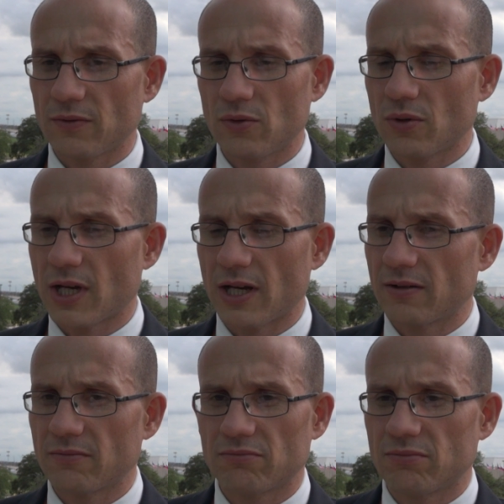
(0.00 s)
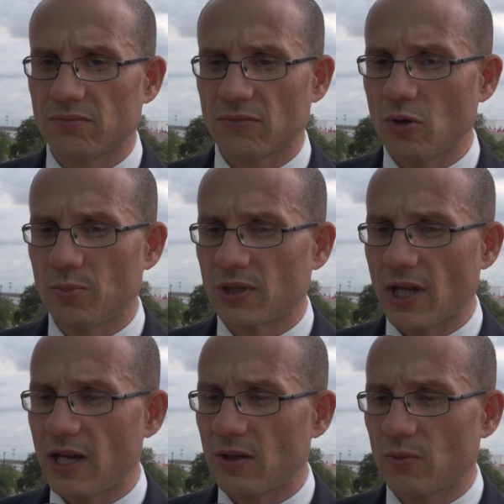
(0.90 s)
you can
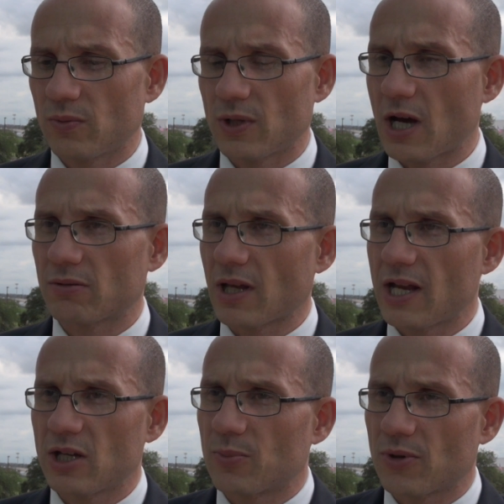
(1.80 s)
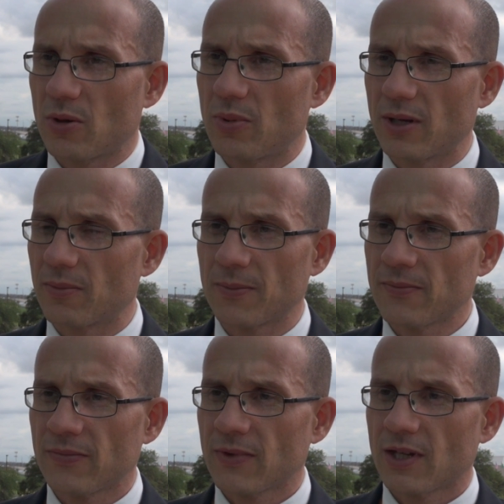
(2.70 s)
obtain without any problem,
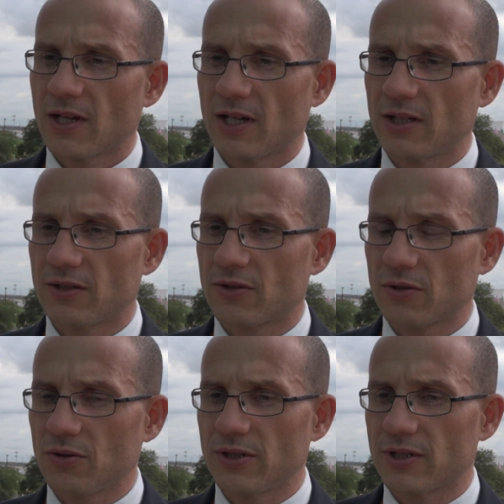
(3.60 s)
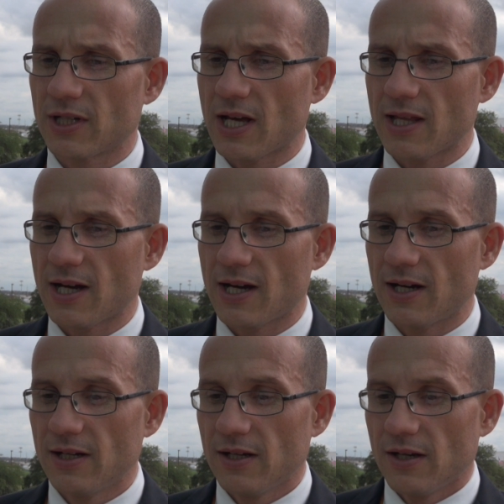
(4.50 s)
and so is another
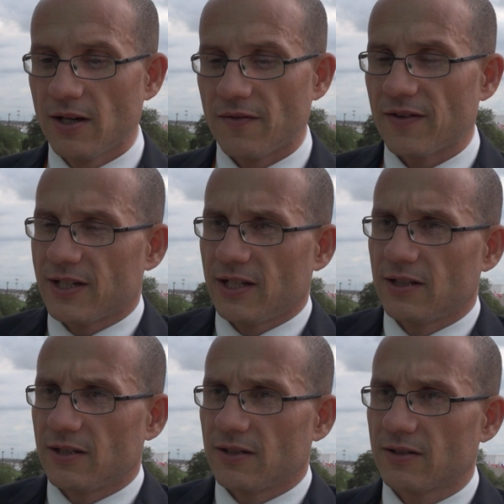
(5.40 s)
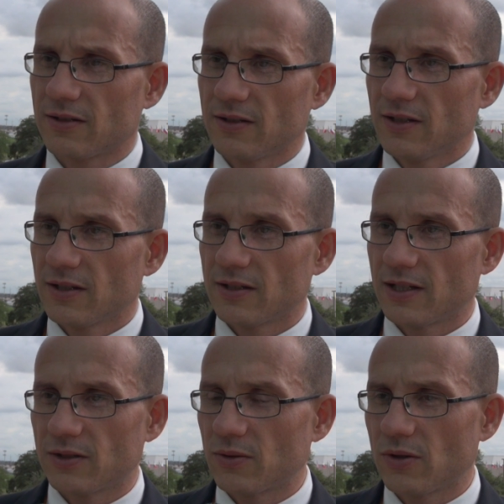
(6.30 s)
facilities
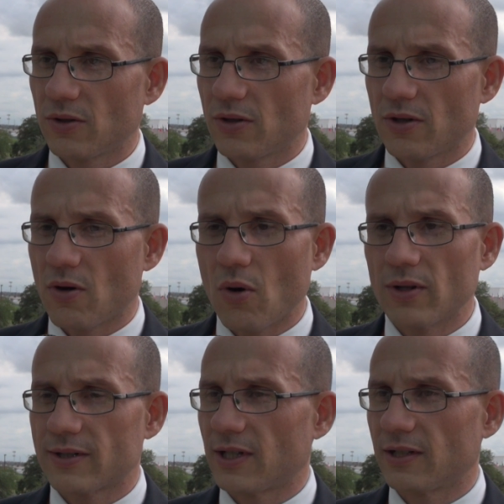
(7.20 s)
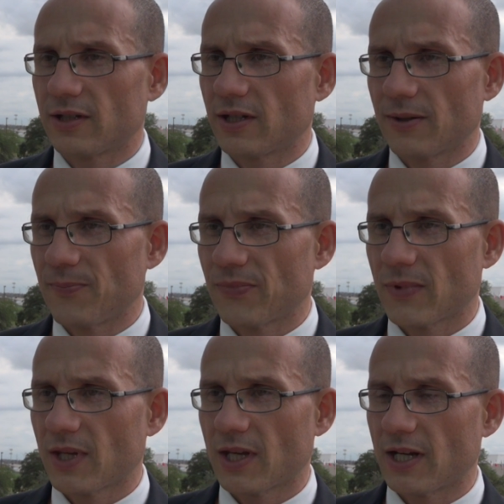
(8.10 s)
that all center
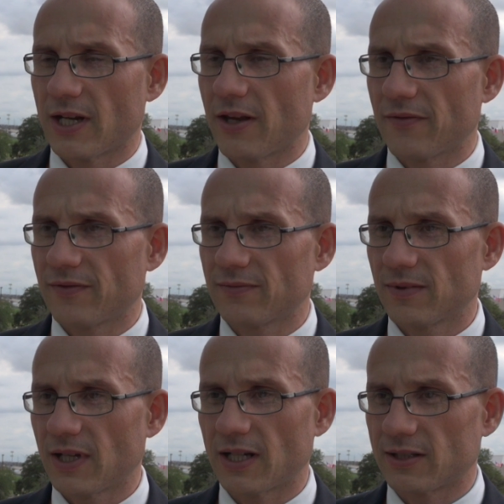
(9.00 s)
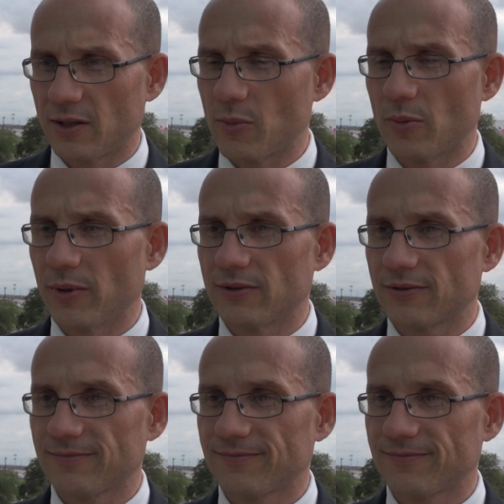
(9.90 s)
can have at the moment.